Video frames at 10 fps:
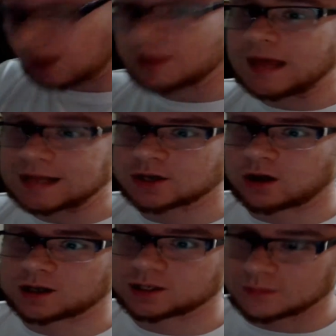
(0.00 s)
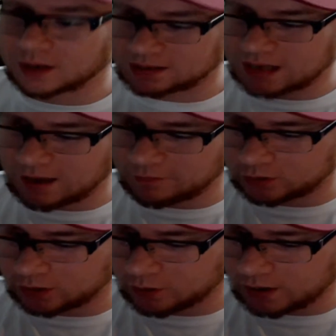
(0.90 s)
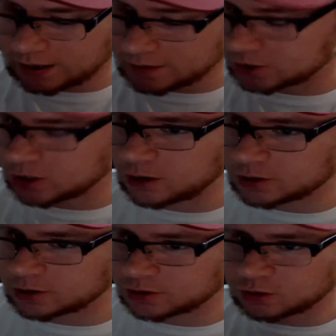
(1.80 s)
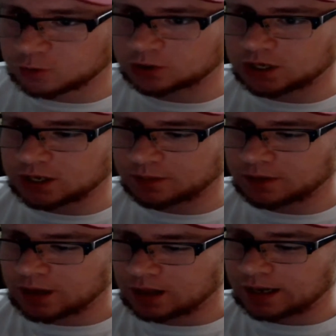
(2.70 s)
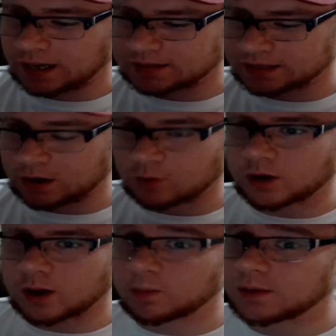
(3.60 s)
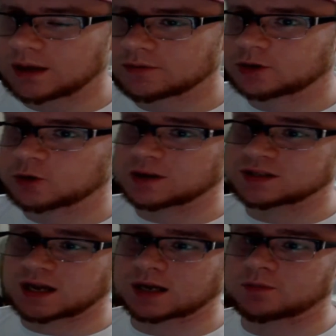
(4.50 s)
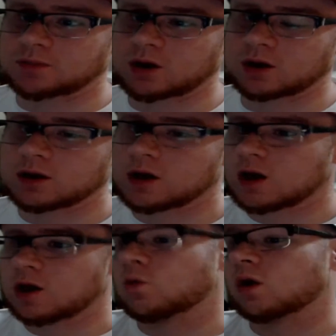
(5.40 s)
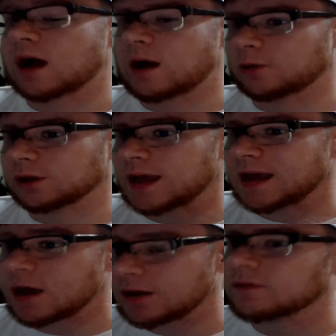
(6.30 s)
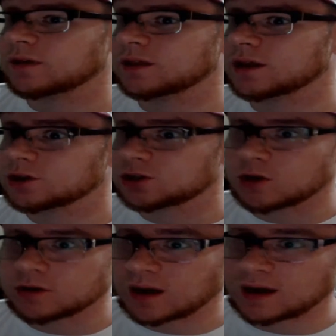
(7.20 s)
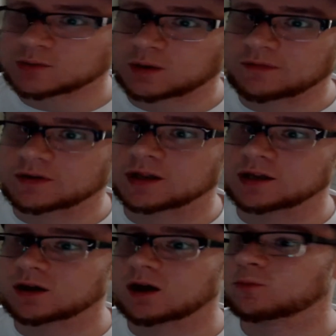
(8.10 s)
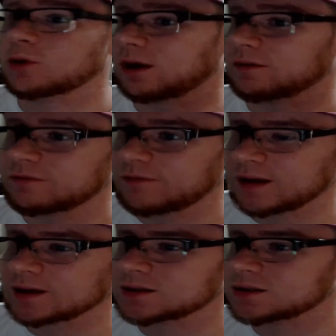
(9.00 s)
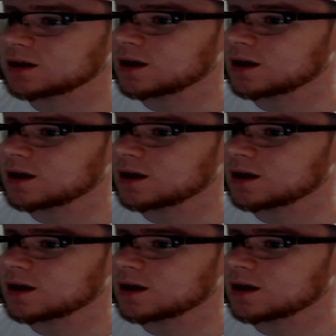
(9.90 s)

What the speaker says: that's awesome, because I have one on the way and the chargers are super cheap. Like I said, I'll probably have to do a second part where I will lay out everything, show you guys what I've cleaned up, what I've fixed.